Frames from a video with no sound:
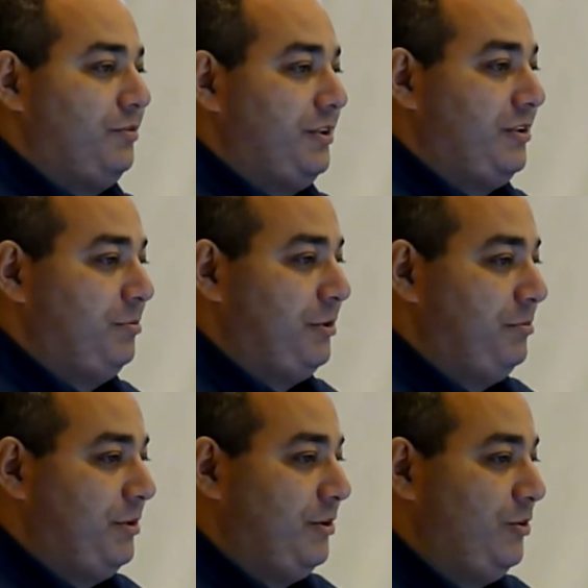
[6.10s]
is a
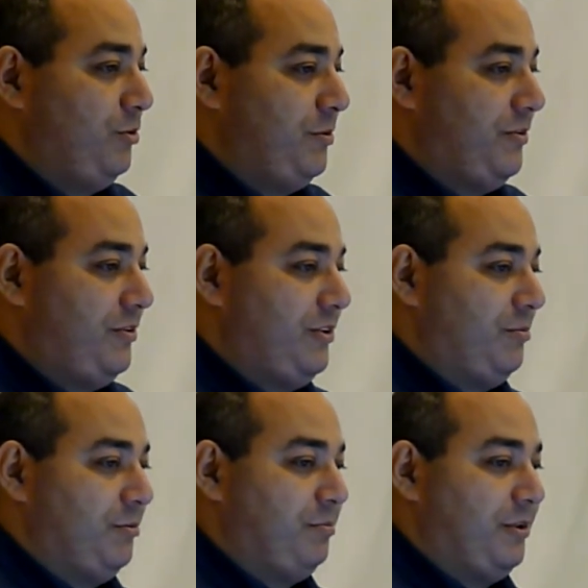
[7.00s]
very
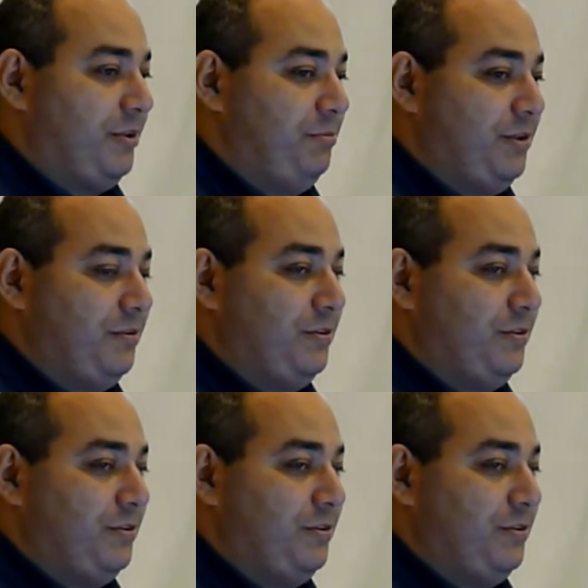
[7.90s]
well-known area in